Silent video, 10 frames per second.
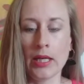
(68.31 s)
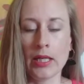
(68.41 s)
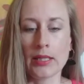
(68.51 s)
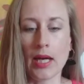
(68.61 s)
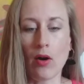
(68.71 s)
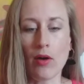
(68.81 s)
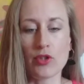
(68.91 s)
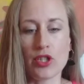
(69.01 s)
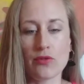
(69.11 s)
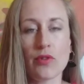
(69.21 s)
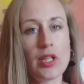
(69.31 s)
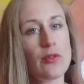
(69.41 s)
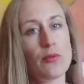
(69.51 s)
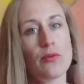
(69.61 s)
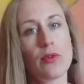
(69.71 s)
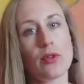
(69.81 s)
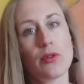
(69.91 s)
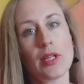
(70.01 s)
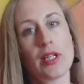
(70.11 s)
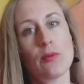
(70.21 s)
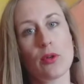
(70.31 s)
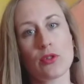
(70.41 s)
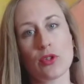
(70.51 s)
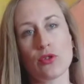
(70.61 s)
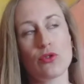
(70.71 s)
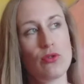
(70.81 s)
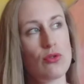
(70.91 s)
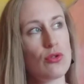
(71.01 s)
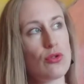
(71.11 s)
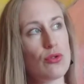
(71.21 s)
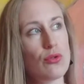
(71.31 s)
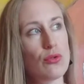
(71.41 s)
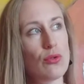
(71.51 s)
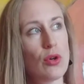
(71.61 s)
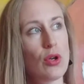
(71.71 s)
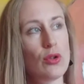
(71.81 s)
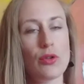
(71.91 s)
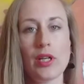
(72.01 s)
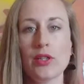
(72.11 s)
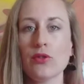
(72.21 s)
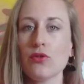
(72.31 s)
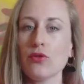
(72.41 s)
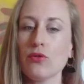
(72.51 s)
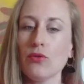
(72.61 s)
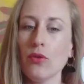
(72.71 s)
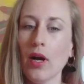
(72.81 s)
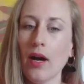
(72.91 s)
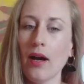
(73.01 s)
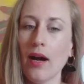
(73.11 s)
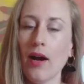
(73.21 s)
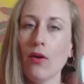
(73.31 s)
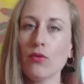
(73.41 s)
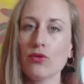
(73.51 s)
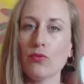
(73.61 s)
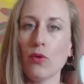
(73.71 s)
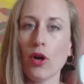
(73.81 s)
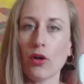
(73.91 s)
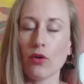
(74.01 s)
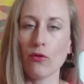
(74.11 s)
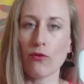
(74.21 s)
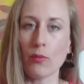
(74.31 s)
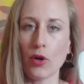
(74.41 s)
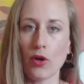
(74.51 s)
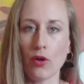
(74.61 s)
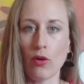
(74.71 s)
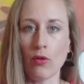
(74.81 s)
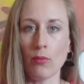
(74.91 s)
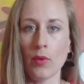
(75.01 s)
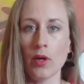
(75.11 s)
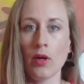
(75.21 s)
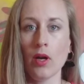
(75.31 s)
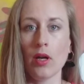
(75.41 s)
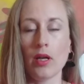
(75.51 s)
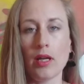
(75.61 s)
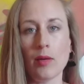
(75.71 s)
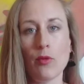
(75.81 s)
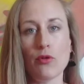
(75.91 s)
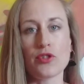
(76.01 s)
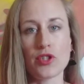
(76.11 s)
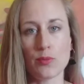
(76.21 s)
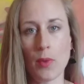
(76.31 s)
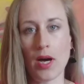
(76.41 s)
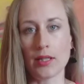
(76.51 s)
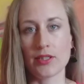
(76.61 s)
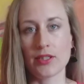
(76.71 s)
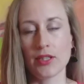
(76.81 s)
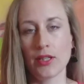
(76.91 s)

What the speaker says: Now, I would just very quickly wanted to look into how to work from home in a more smart